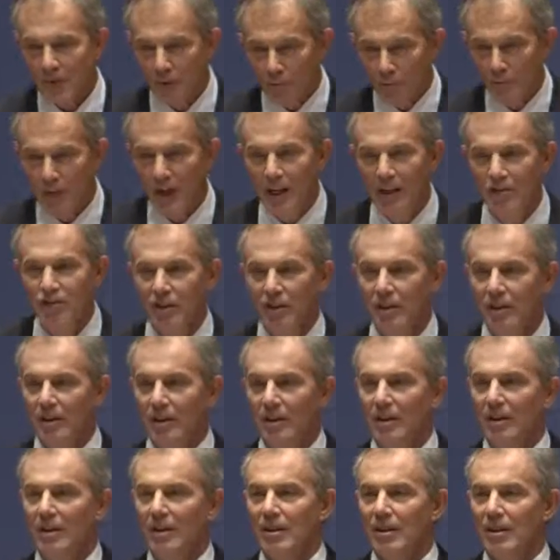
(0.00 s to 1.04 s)
religion
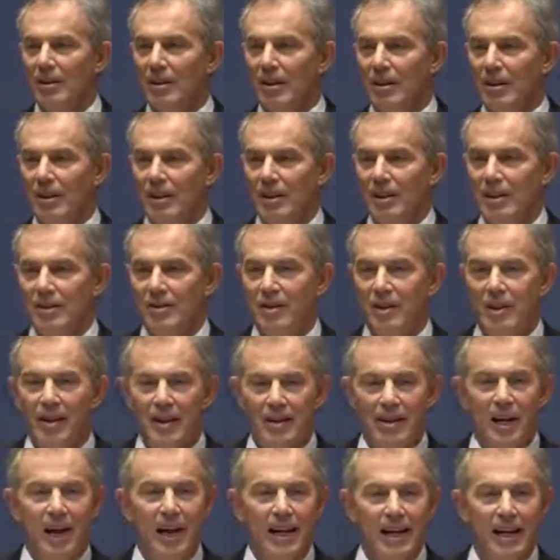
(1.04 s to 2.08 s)
is
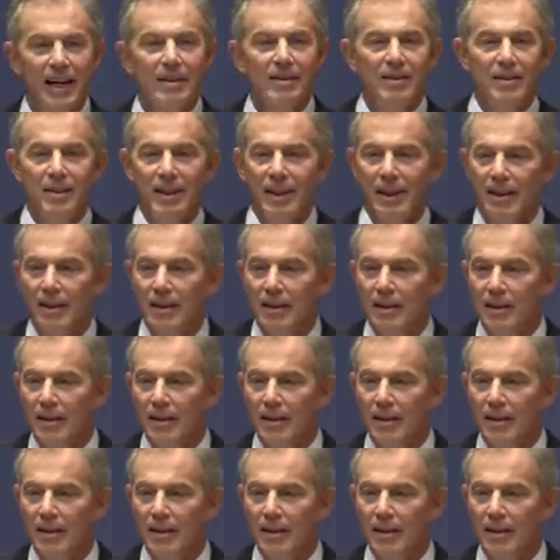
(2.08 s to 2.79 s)
a dying entity.